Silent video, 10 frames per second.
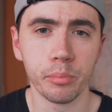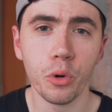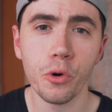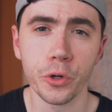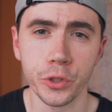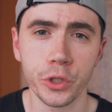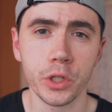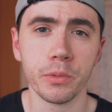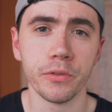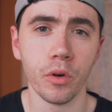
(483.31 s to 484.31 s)
pause
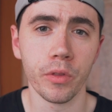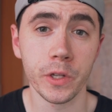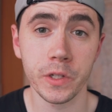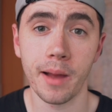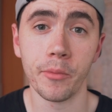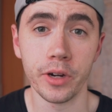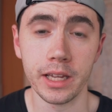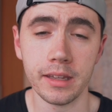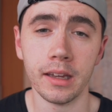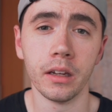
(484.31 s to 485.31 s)
just before the summary
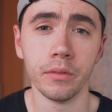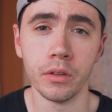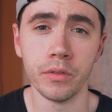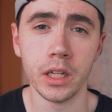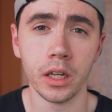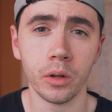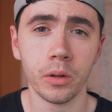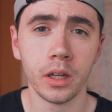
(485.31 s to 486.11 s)
at the end of the video,